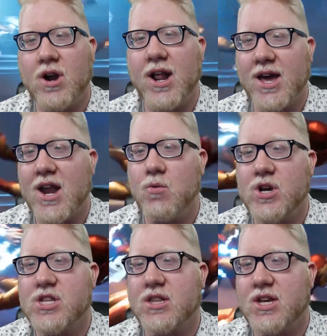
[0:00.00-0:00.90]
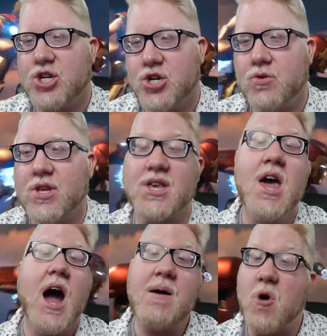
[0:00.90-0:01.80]
And I kind of wish that they showed this.
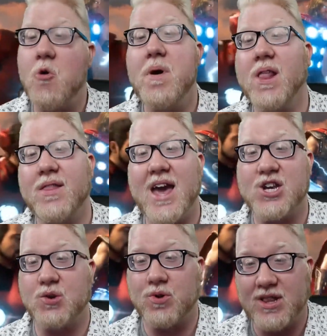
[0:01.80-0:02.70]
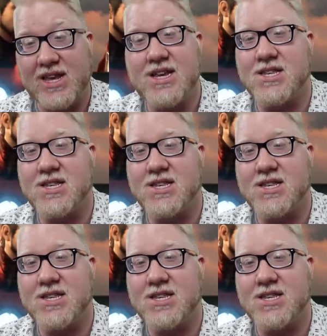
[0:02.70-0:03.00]
I'm hoping that they actually release